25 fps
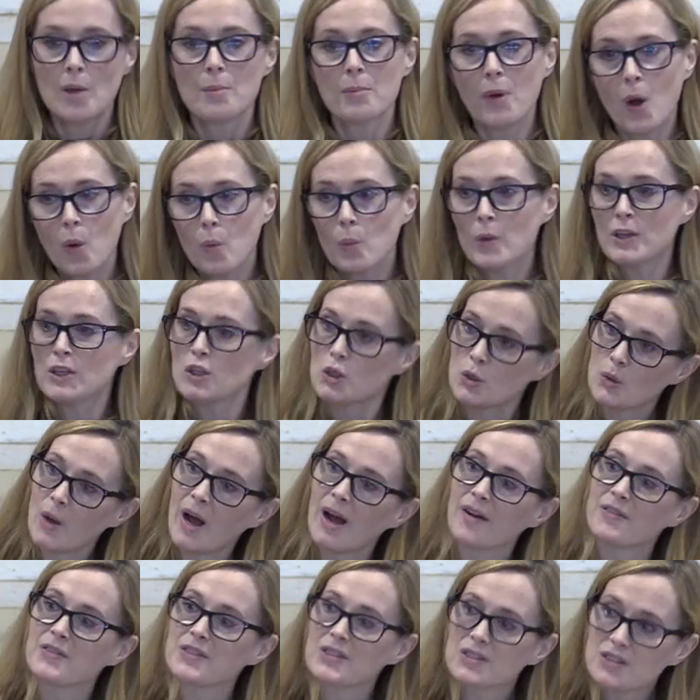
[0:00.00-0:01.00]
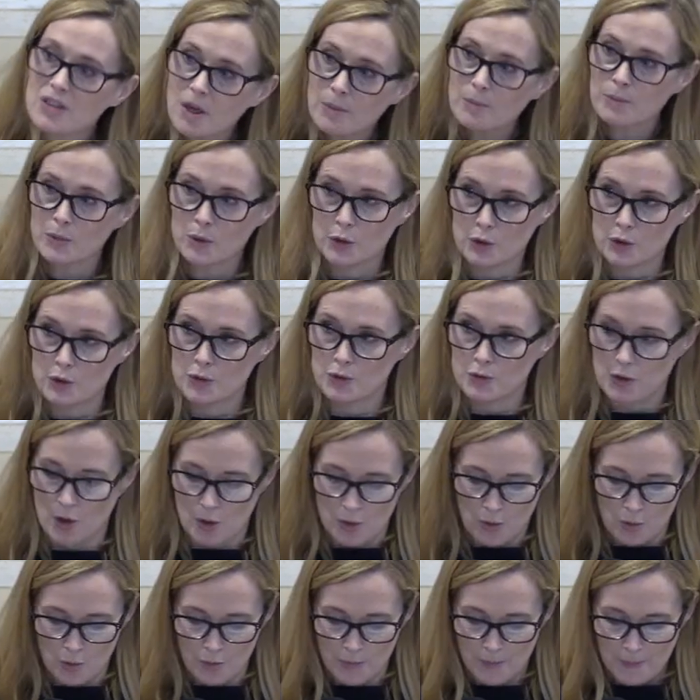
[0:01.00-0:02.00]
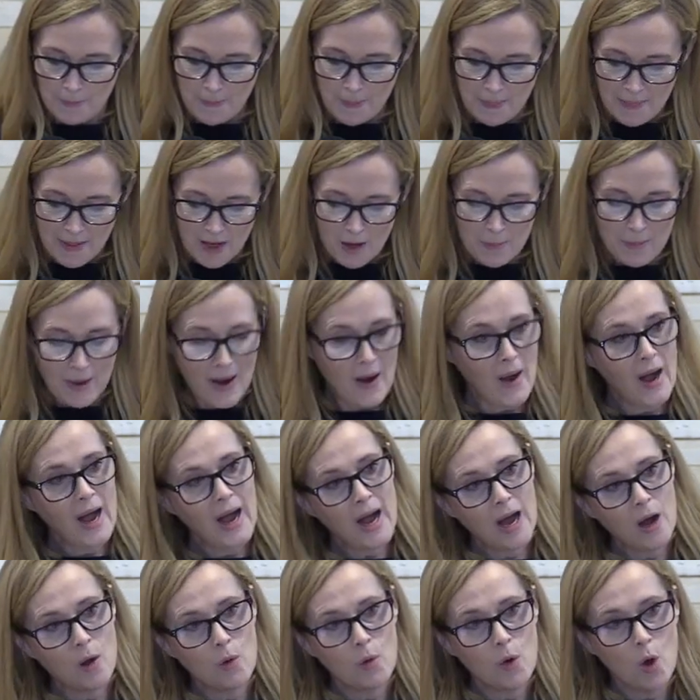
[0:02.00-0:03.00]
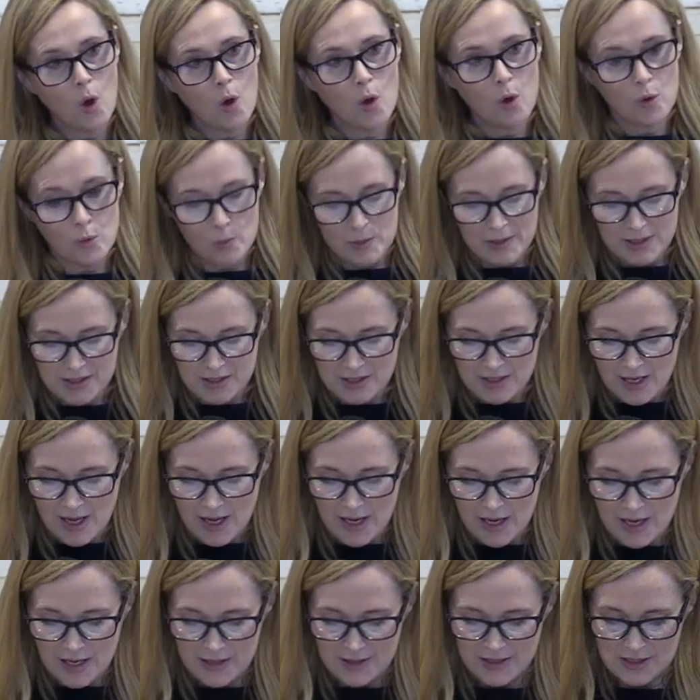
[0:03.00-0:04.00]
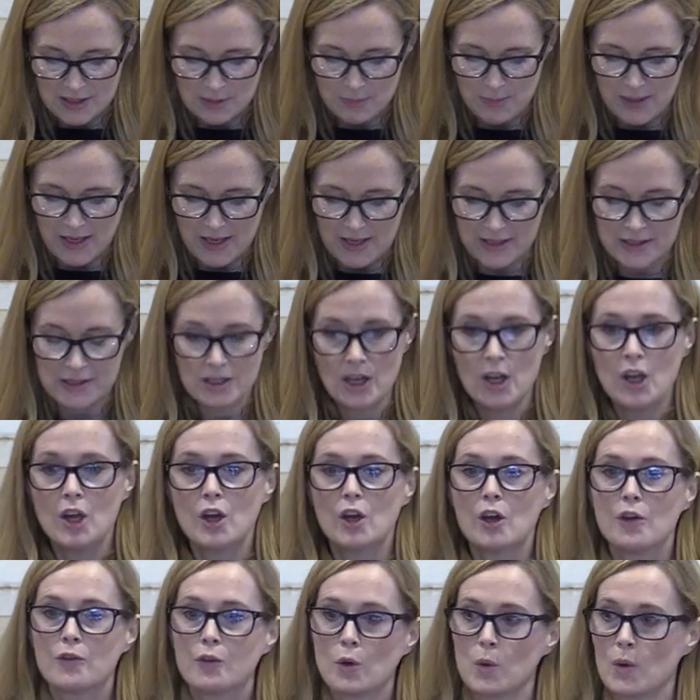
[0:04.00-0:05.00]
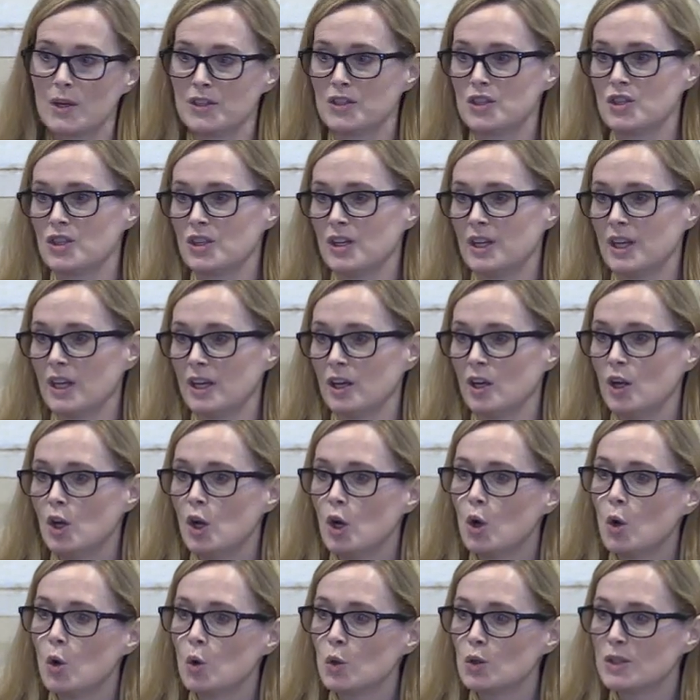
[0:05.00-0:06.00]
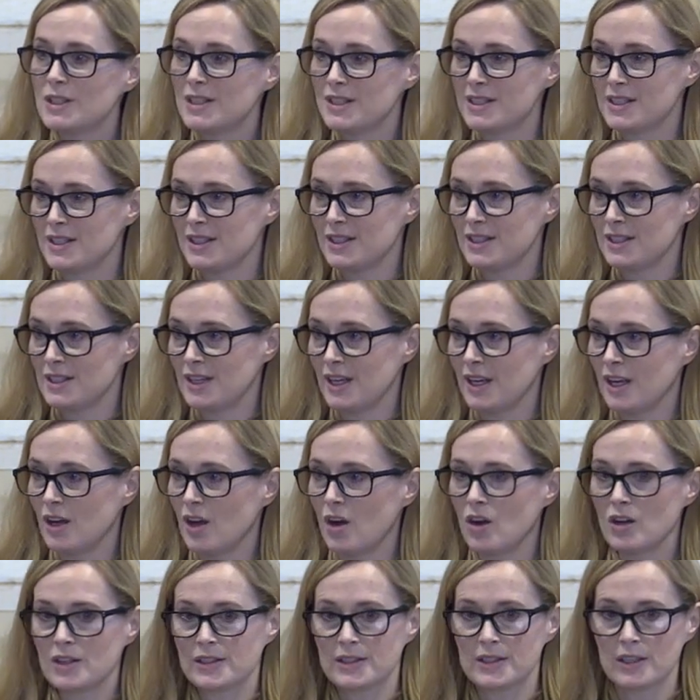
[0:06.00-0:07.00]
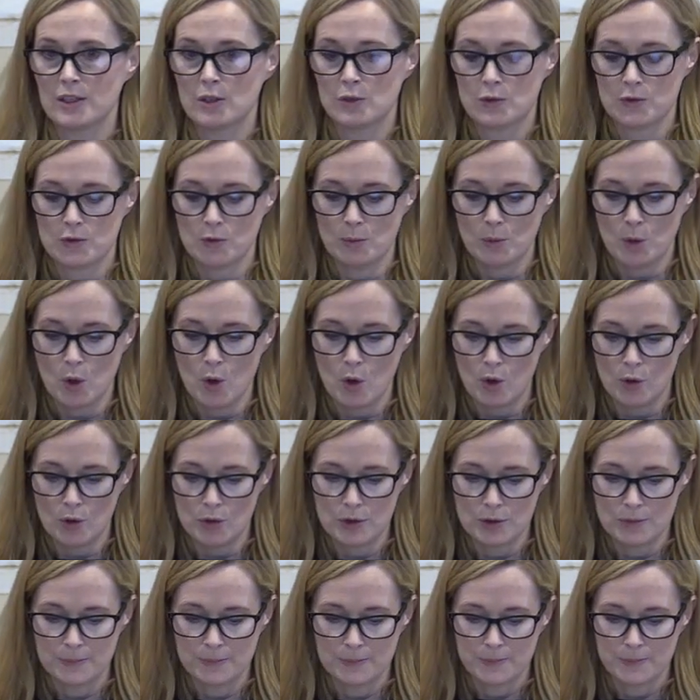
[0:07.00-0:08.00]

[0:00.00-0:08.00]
But we do have some control about how long we stay in this place of questioning or distancing ourselves from God.